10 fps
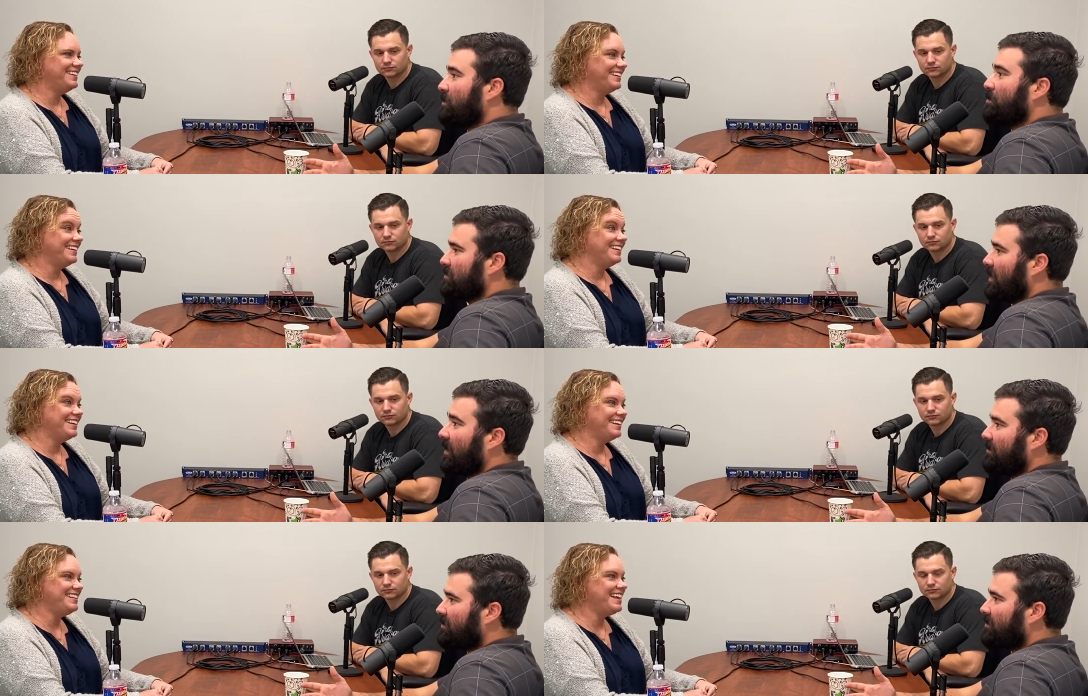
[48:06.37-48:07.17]
Speaker 1: people's
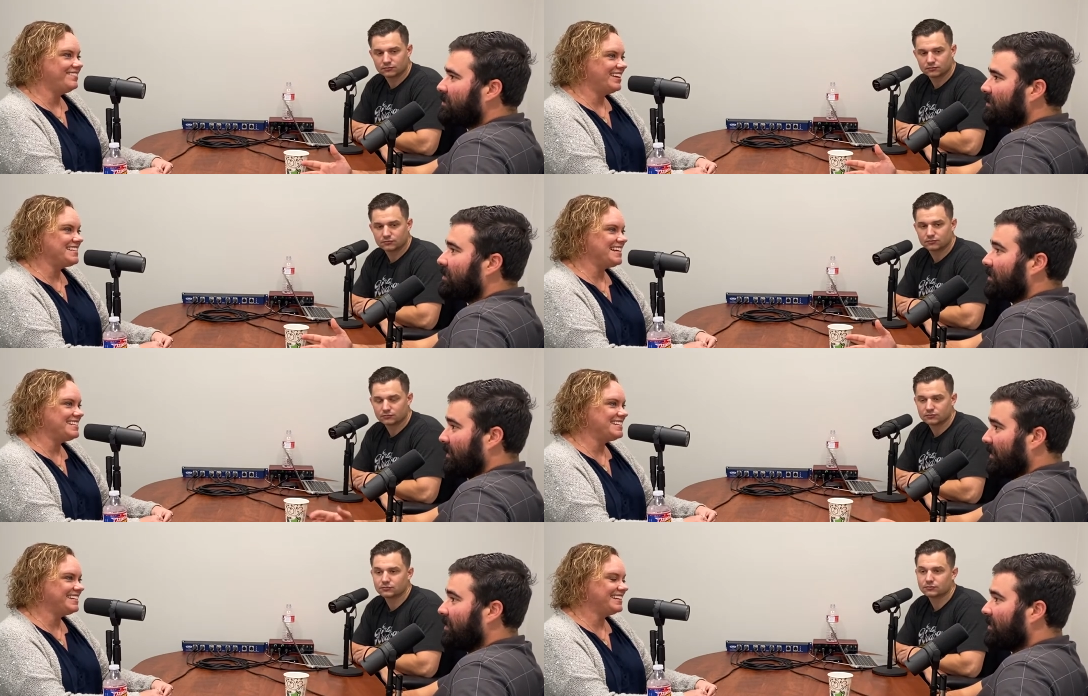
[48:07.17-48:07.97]
lives. Isn't that
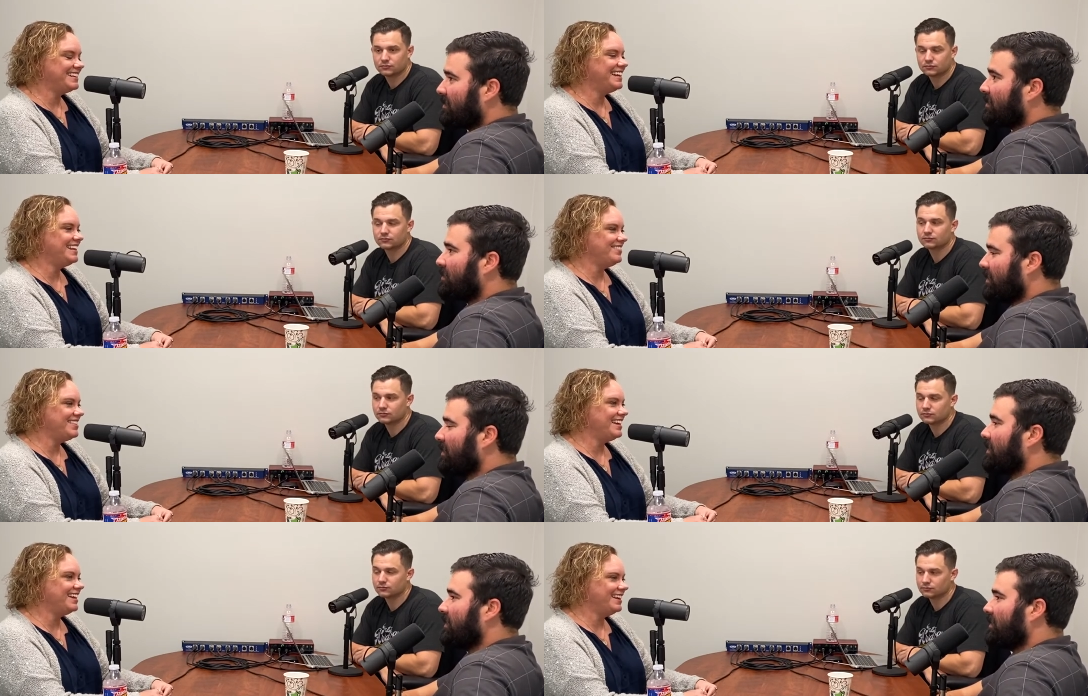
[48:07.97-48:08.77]
fantastic? It is. It
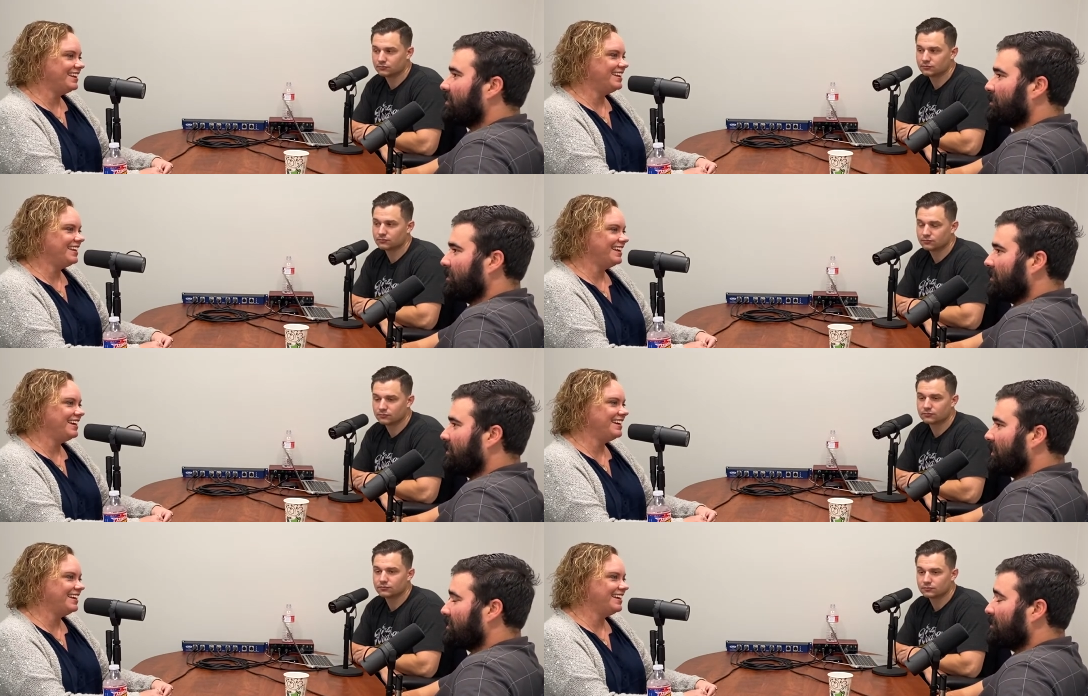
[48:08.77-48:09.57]
really that. is. I mean,
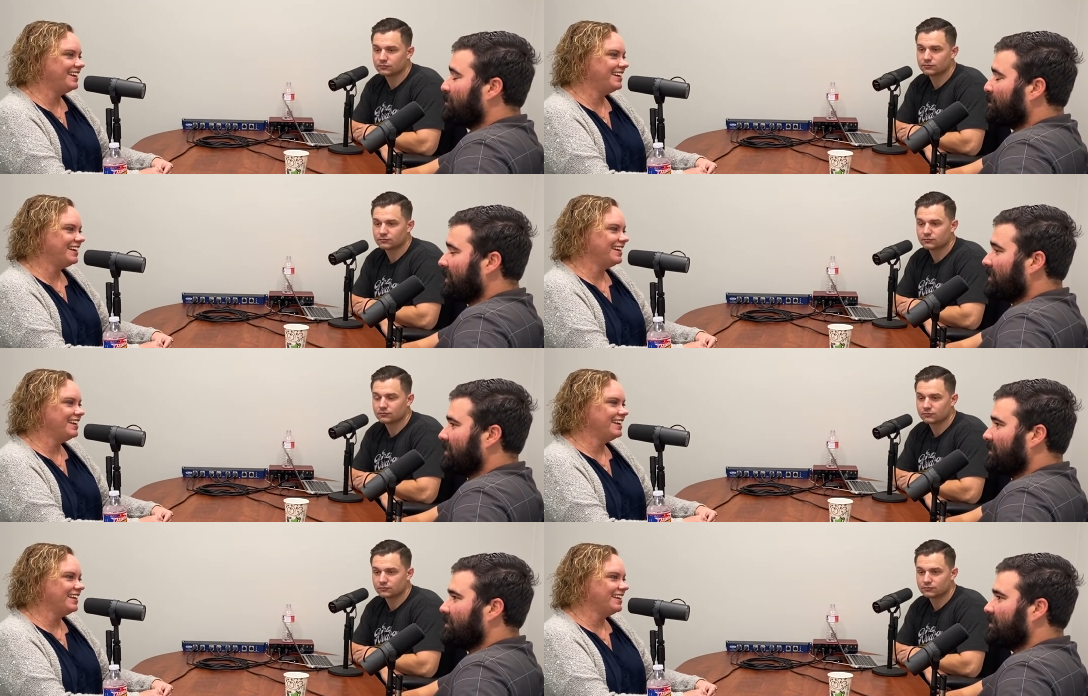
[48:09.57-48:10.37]
yeah. that's a big
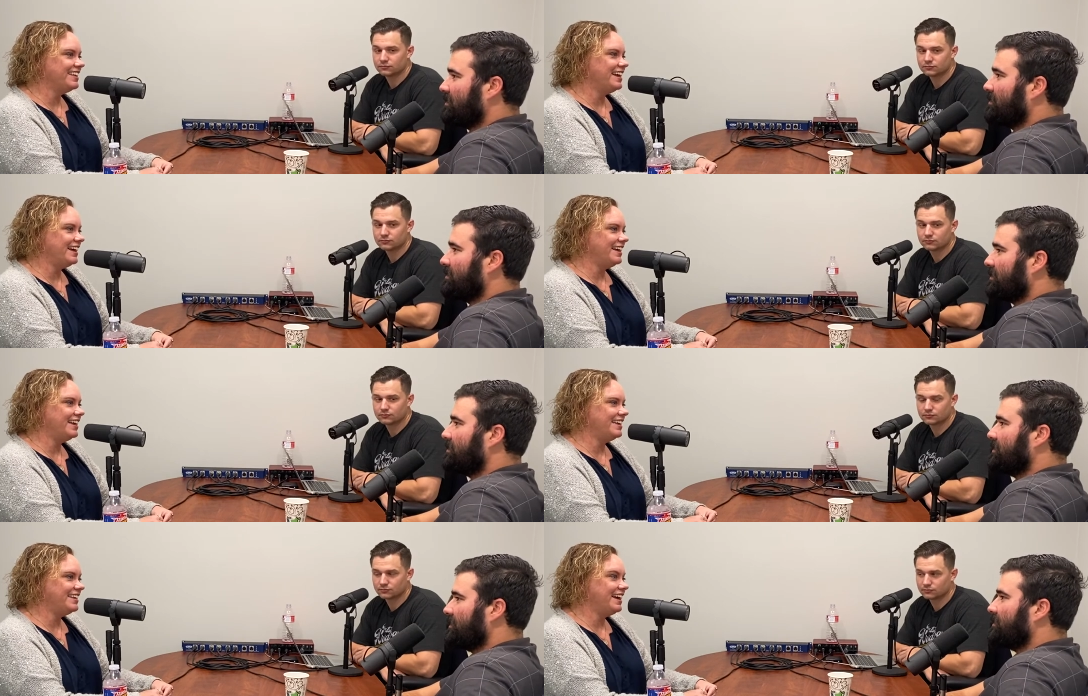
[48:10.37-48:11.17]
deal.
Speaker 2: Yeah.
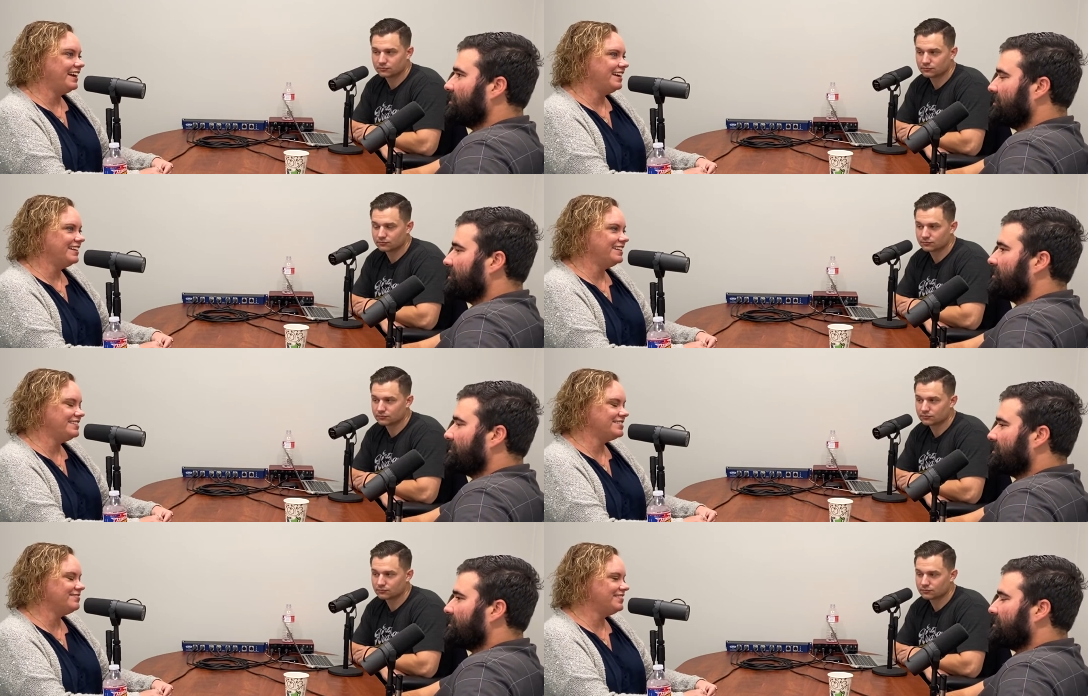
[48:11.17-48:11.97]
Yeah.
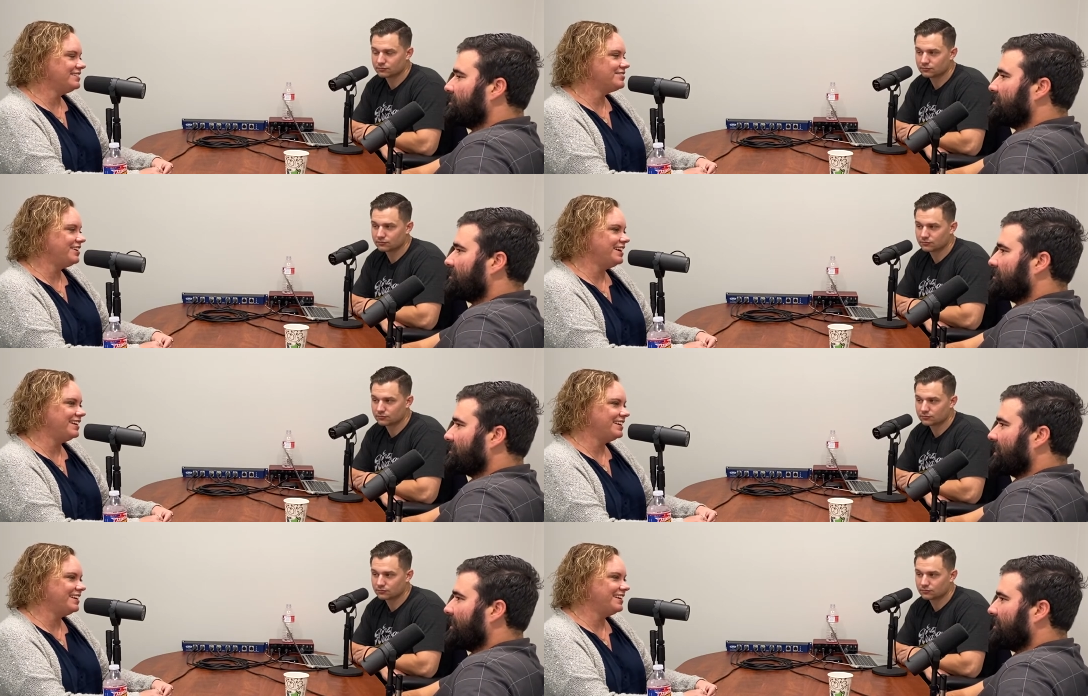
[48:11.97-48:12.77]
That's that's great.
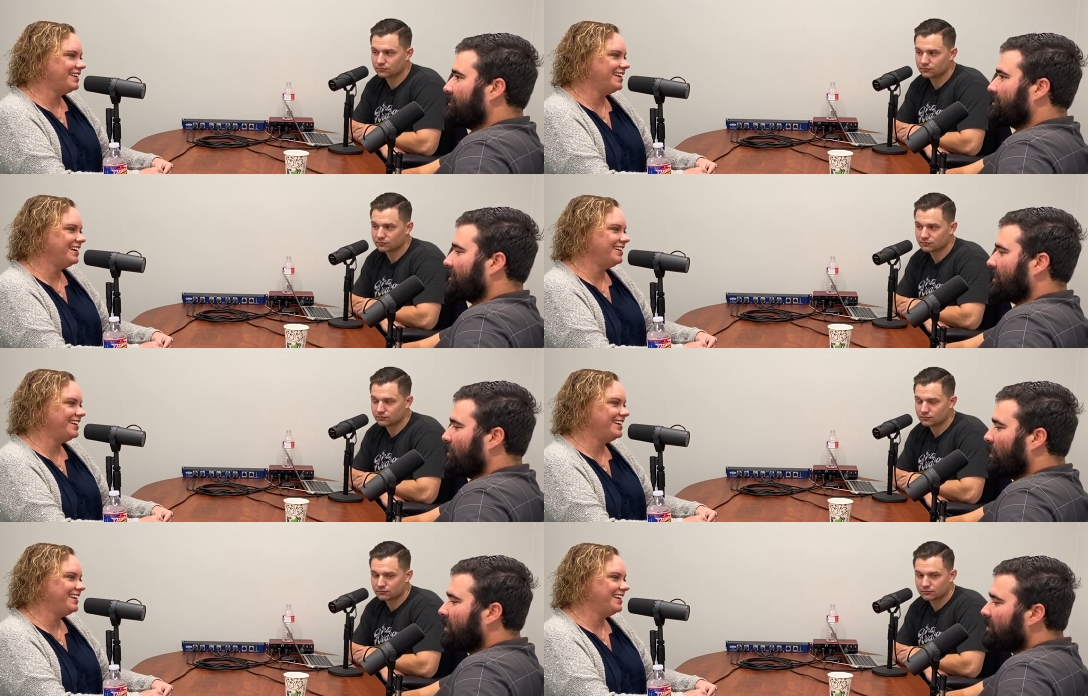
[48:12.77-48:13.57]
Yeah. Yeah.
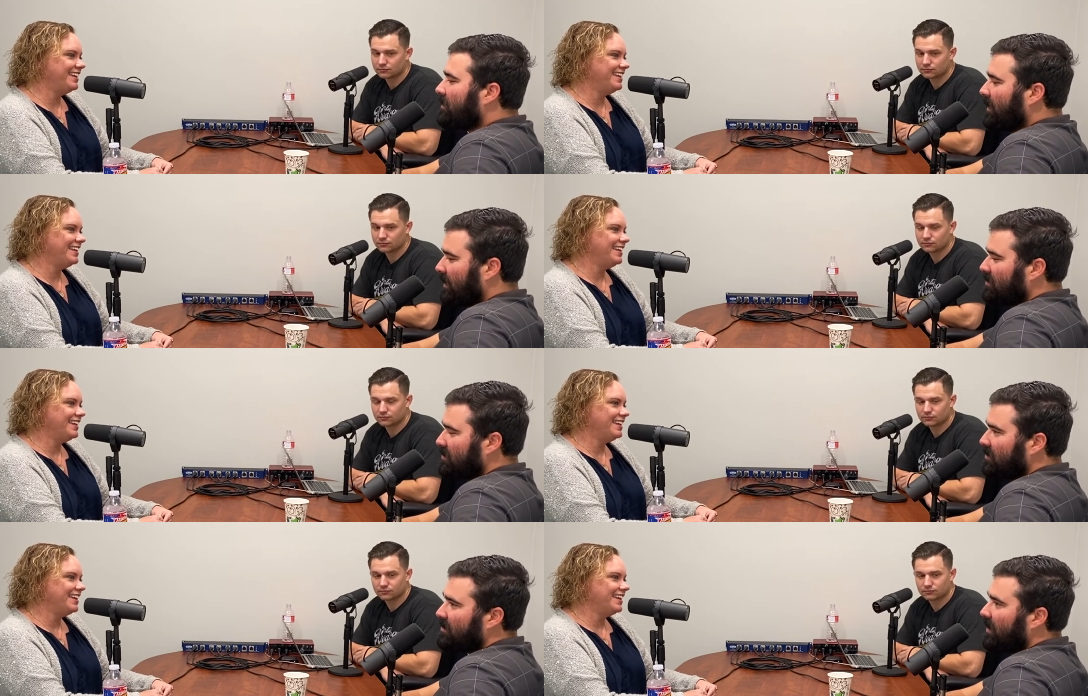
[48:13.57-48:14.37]
Speaker 1: What is it that gets
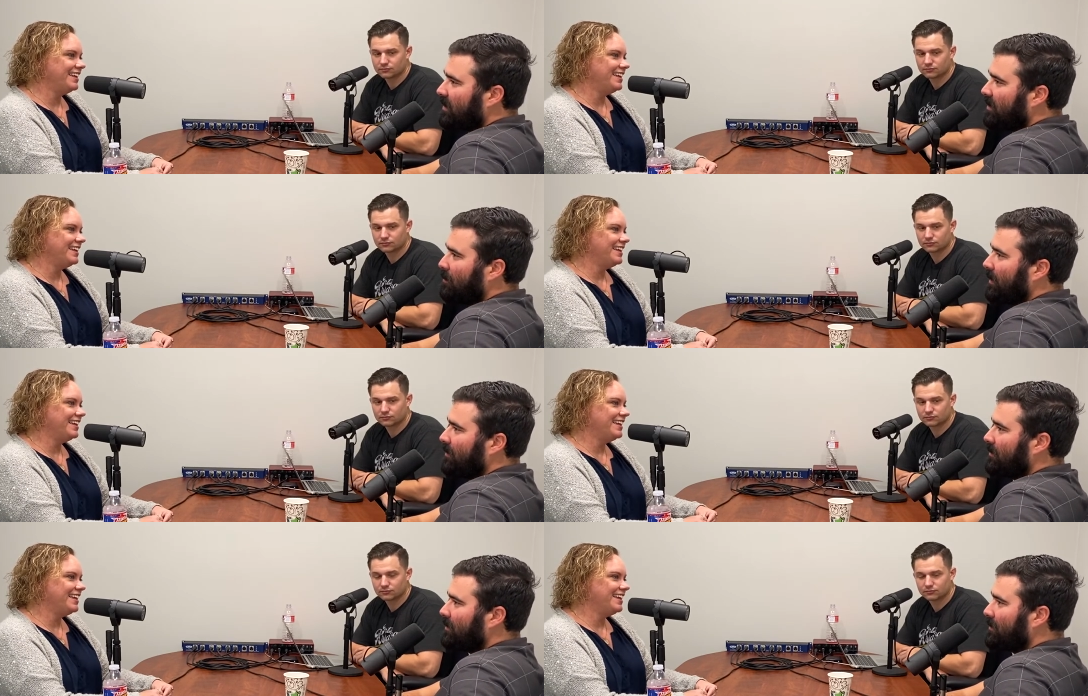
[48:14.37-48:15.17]
you excited about